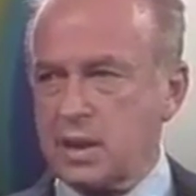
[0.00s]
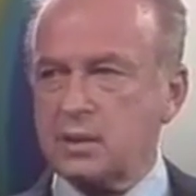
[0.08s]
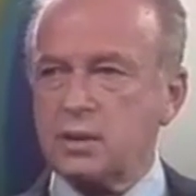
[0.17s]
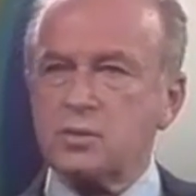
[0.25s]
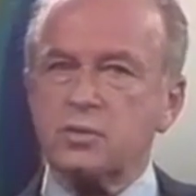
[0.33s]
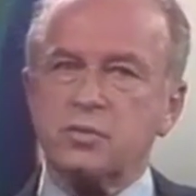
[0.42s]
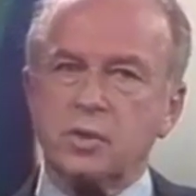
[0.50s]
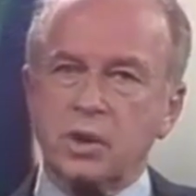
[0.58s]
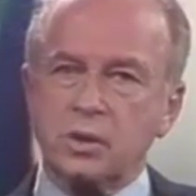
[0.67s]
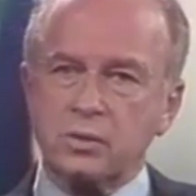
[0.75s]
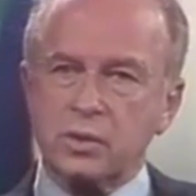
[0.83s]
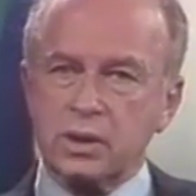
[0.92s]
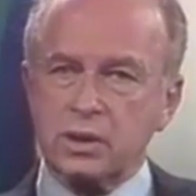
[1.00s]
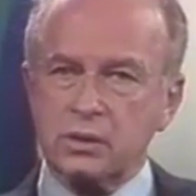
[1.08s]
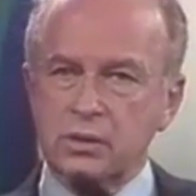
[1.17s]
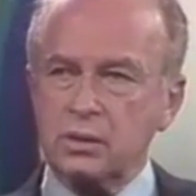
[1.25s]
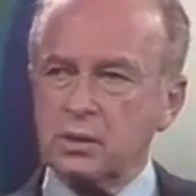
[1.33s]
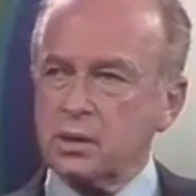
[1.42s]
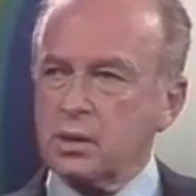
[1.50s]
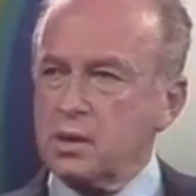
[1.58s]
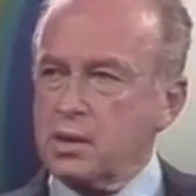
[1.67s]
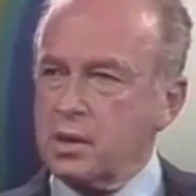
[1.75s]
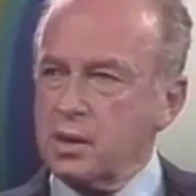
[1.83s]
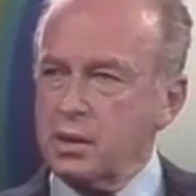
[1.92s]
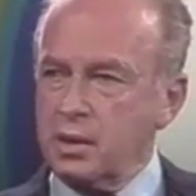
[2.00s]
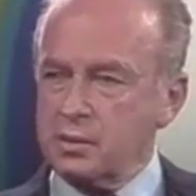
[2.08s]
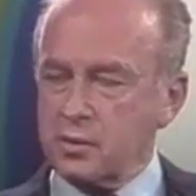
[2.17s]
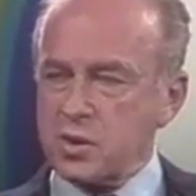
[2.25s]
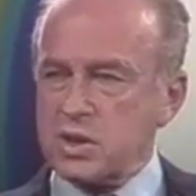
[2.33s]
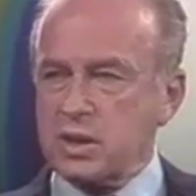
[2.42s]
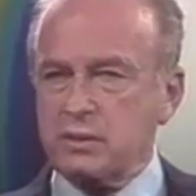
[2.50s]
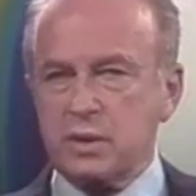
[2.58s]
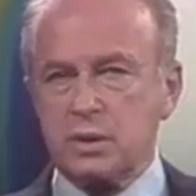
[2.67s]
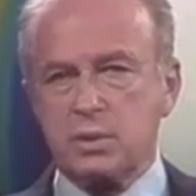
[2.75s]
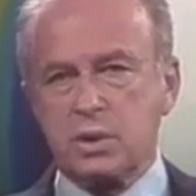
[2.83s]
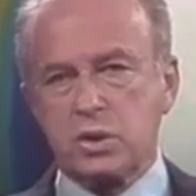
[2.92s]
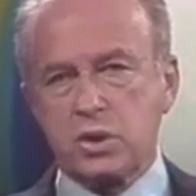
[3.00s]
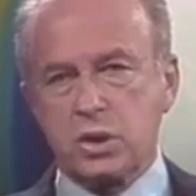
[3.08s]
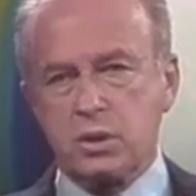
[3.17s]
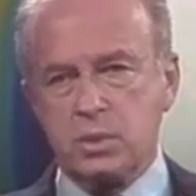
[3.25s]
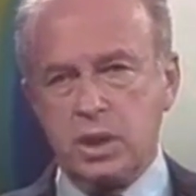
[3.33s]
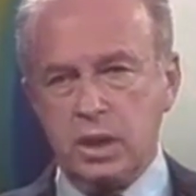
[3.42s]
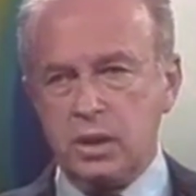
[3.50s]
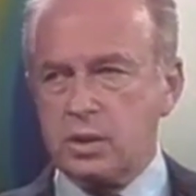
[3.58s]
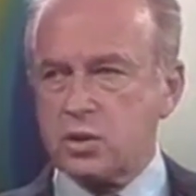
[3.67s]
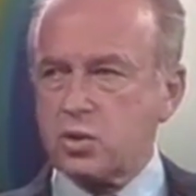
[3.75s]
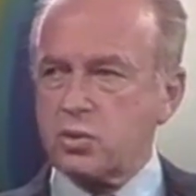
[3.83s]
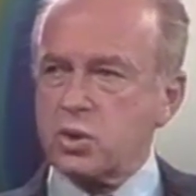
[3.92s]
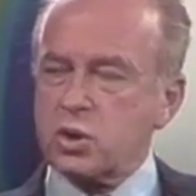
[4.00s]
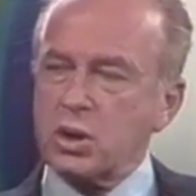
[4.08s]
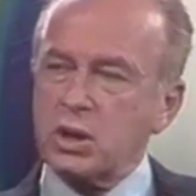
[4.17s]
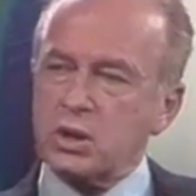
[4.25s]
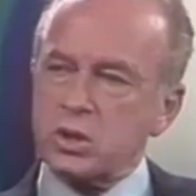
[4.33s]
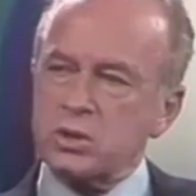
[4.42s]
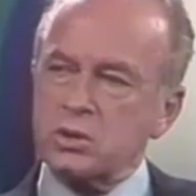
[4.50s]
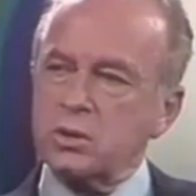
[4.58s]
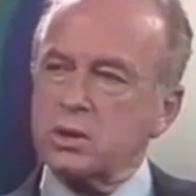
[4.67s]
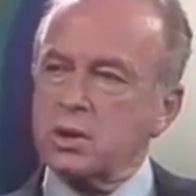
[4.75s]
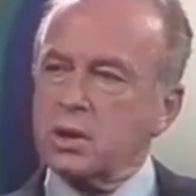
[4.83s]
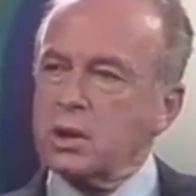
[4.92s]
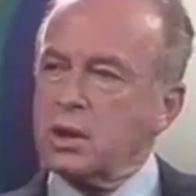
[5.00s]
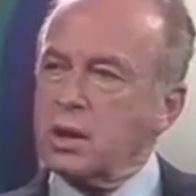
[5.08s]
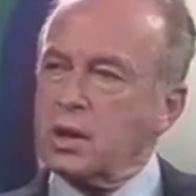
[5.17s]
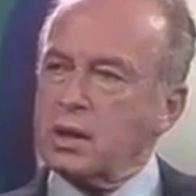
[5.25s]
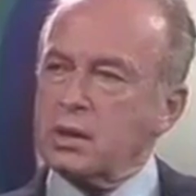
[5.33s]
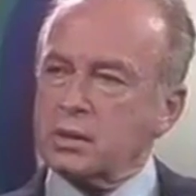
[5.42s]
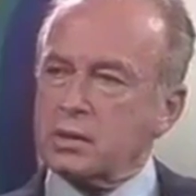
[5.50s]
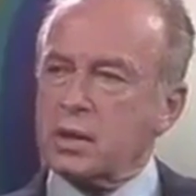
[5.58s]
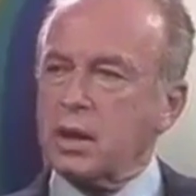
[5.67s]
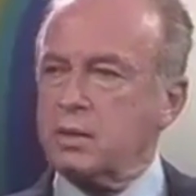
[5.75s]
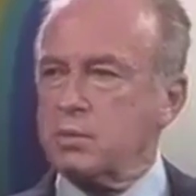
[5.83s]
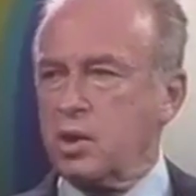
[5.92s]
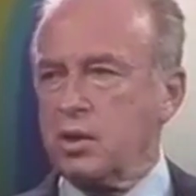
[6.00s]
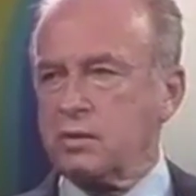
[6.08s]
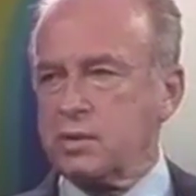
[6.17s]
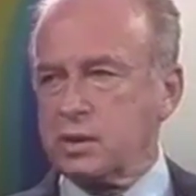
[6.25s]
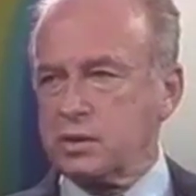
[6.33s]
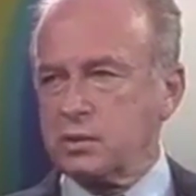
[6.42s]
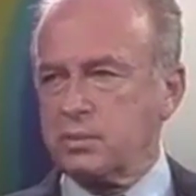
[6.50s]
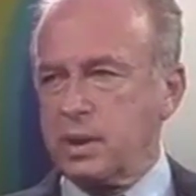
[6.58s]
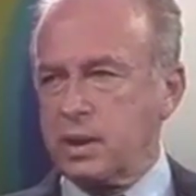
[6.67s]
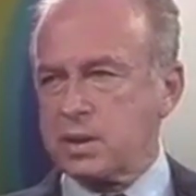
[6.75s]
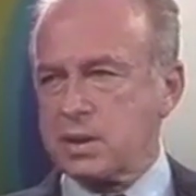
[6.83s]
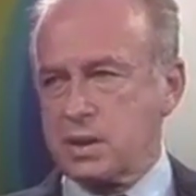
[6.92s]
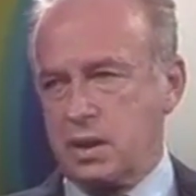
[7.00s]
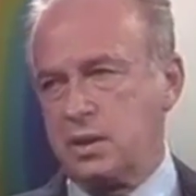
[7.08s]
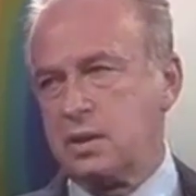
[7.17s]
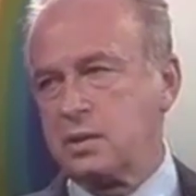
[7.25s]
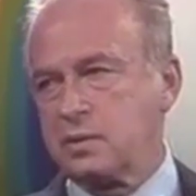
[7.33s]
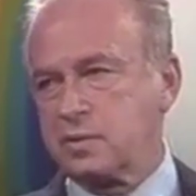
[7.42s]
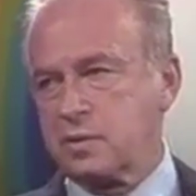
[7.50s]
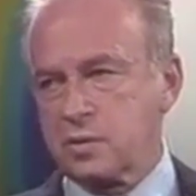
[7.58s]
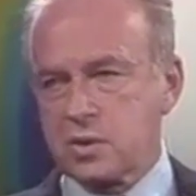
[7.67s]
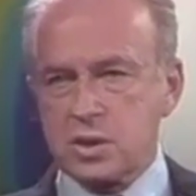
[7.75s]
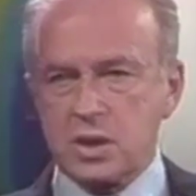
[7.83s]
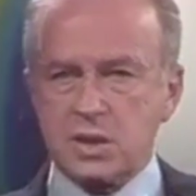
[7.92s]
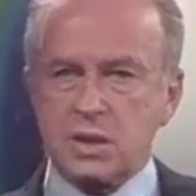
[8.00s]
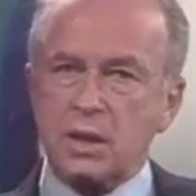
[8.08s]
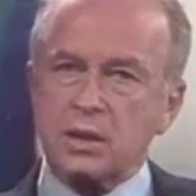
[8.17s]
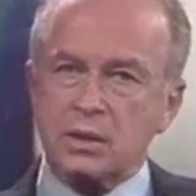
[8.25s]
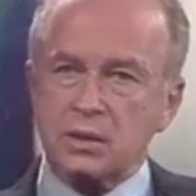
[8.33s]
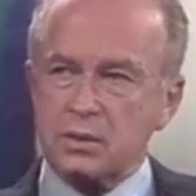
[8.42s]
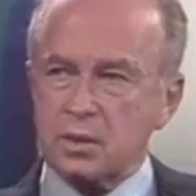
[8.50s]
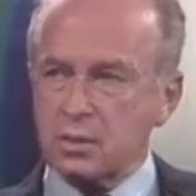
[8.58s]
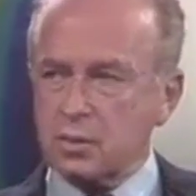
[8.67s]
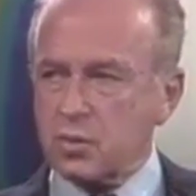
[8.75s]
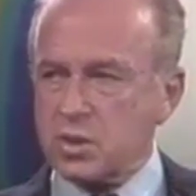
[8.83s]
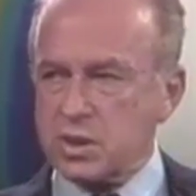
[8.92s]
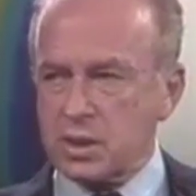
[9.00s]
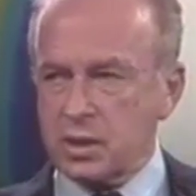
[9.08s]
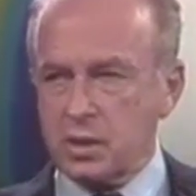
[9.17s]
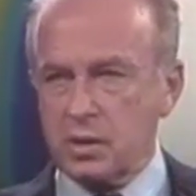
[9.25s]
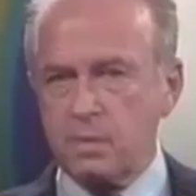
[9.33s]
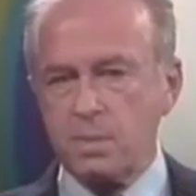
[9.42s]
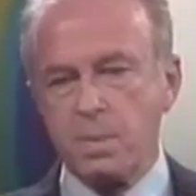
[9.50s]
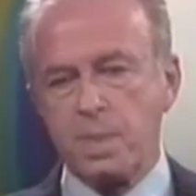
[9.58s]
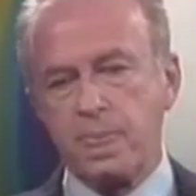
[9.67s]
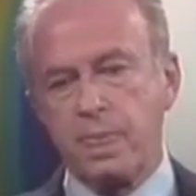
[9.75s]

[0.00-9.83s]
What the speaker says: decided to volunteer to serve in the British Army in the Jewish Legion, and came over to Palestine and of course decided to stay.